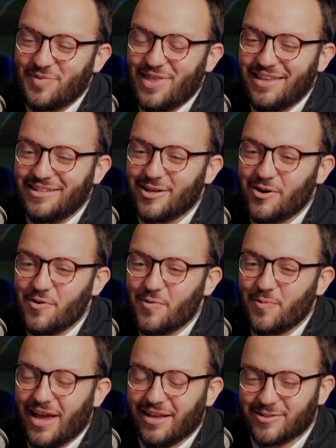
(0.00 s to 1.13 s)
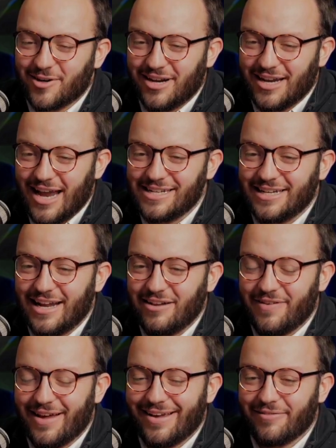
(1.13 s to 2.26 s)
started in
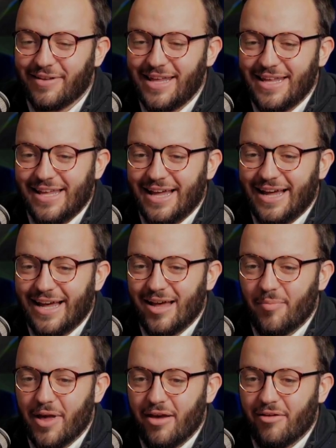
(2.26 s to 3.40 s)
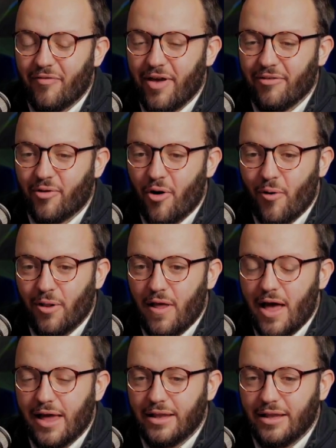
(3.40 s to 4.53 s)
1885, have grown a
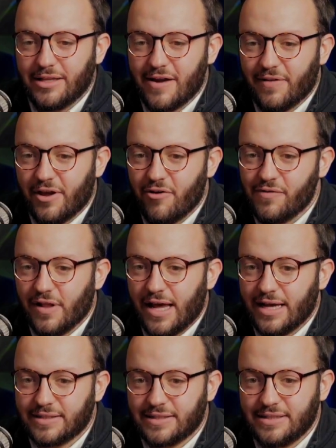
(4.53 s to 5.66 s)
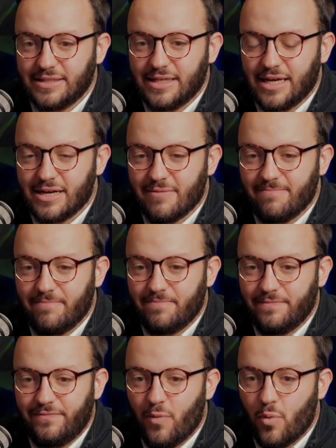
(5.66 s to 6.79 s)
lot, definitely over the last
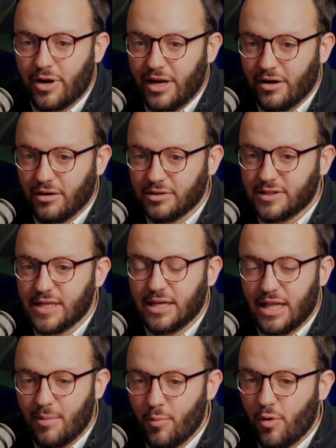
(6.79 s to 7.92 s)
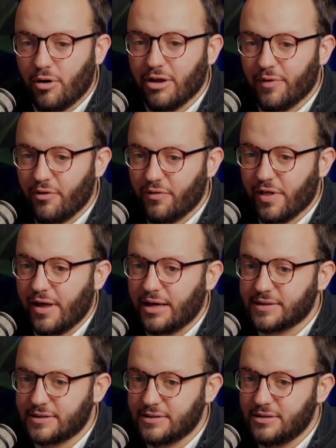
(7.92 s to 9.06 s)
40 years, and then a lot more even over the
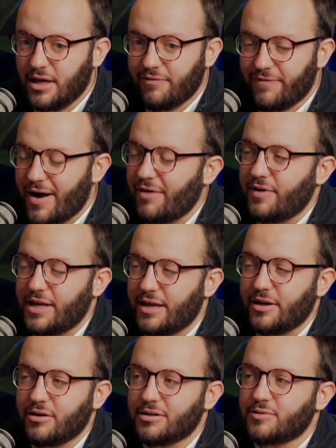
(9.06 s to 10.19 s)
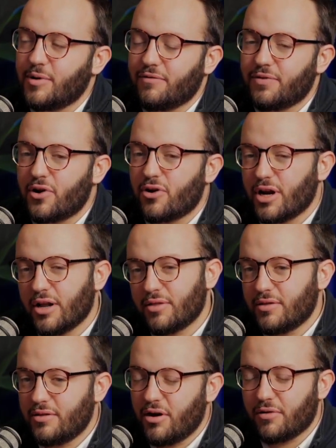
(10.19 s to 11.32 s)
last 5 to 10 years. We have
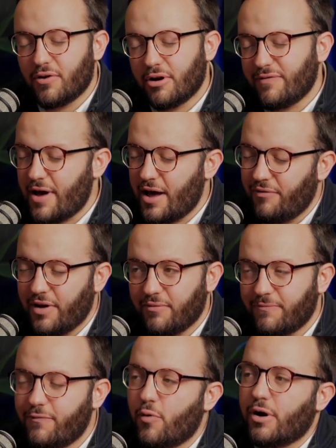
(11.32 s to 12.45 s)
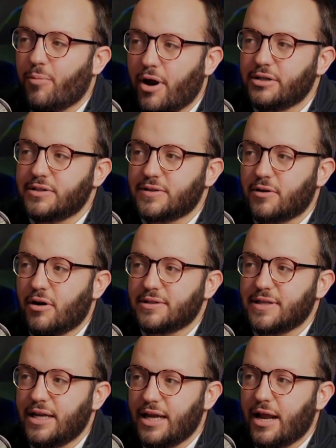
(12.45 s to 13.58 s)
35 to 40 branches across
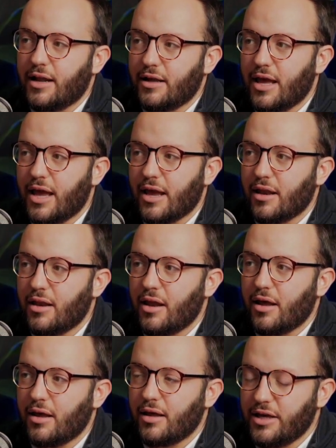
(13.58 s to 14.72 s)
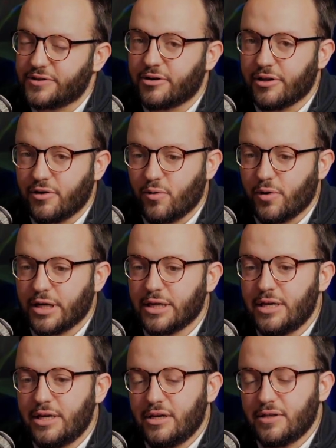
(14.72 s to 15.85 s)
Indiana and eastern Illinois.
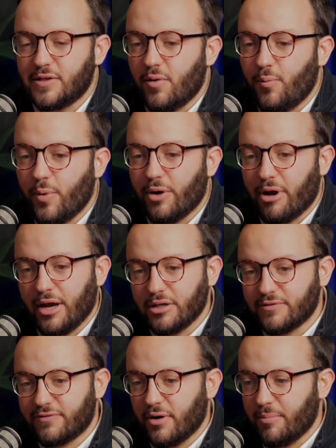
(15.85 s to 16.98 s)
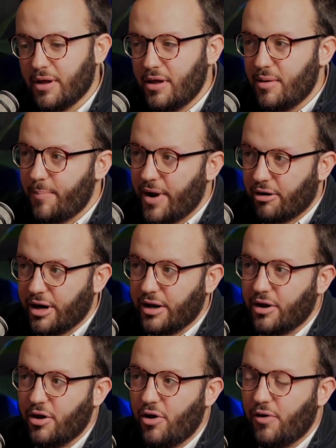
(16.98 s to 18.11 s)
So we range from Marion
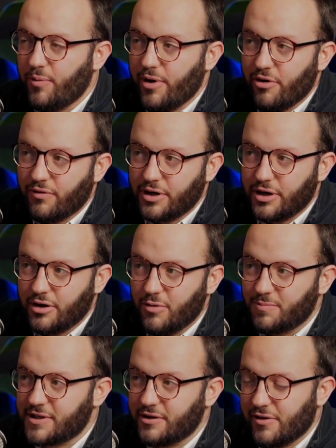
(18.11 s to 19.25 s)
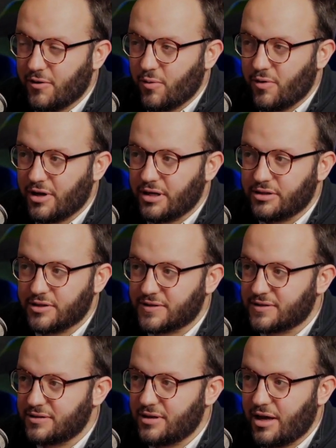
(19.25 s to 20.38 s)
all the way over to Hoopeston, Illinois, just
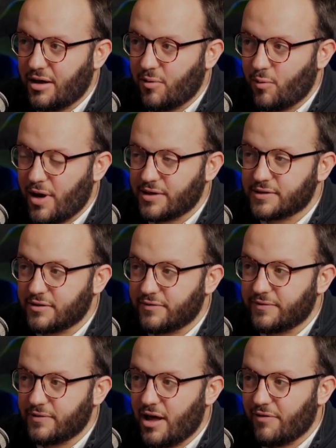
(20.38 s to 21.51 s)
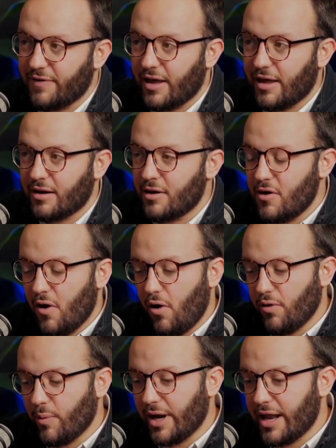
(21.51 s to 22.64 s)
west of Lafayette, all the
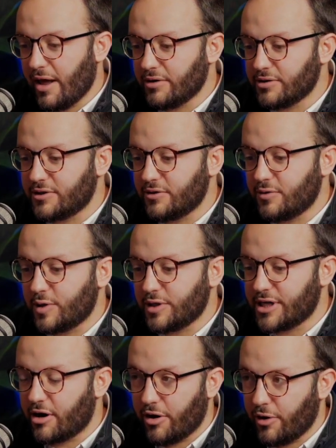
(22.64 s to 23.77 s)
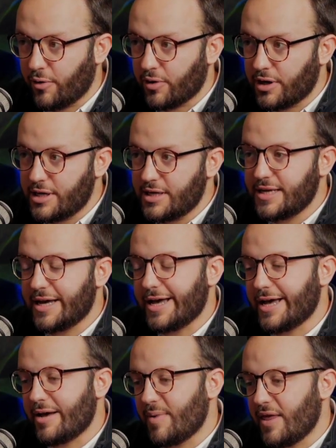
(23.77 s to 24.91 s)
way down to Terre Haute.
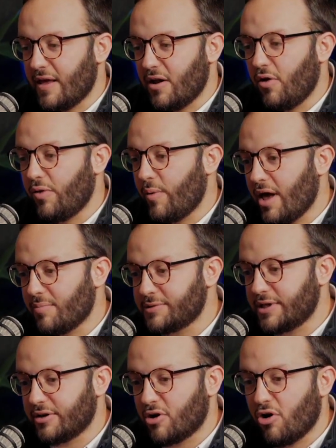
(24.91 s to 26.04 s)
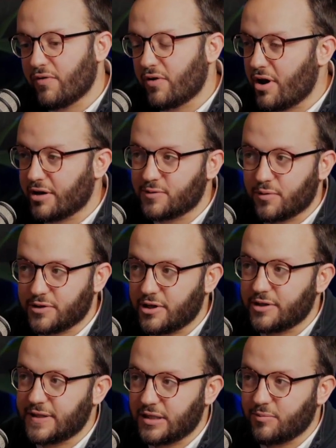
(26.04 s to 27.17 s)
And then all the way up to Culver, Knox, North
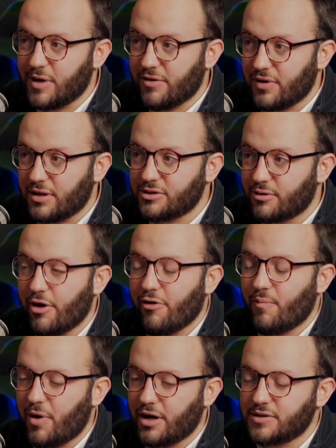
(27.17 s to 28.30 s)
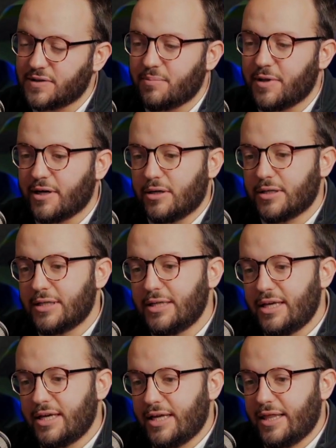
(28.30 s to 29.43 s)
Judson. We have a trio of branches up there.
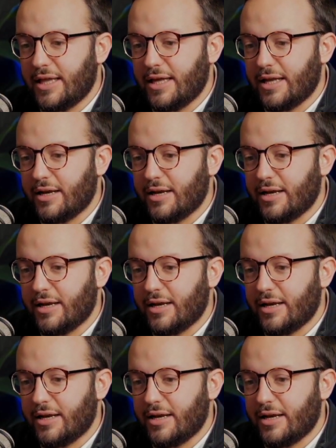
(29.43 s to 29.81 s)
And then